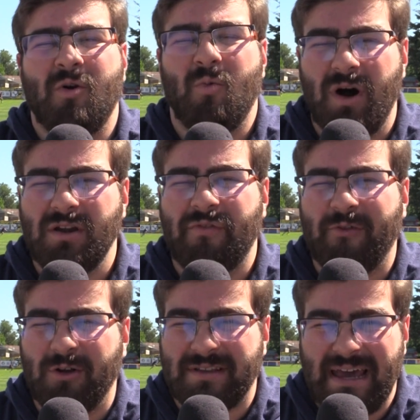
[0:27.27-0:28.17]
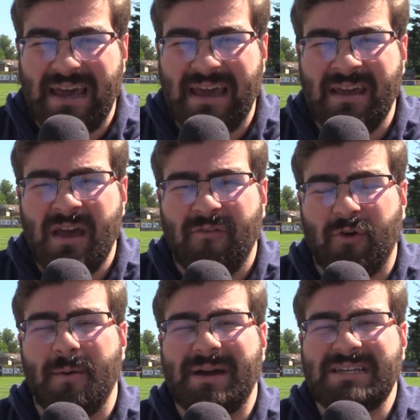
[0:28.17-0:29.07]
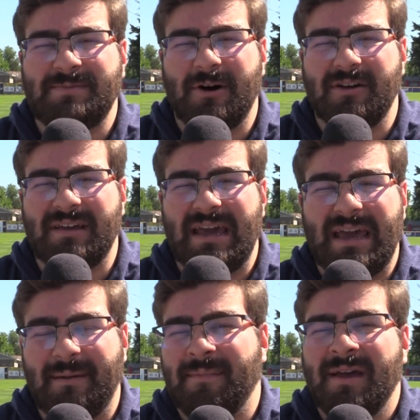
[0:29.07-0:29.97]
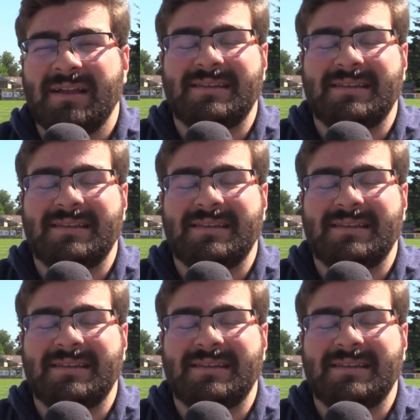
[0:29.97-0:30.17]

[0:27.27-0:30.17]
wonderful day for a baseball game.